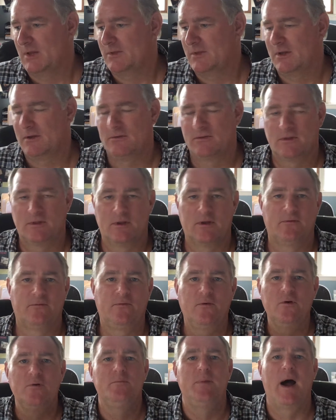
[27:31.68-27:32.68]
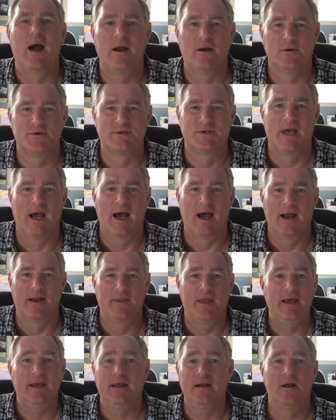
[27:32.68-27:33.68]
the food buyer's
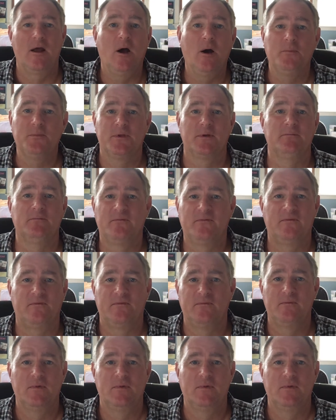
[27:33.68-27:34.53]
guide, that can help them,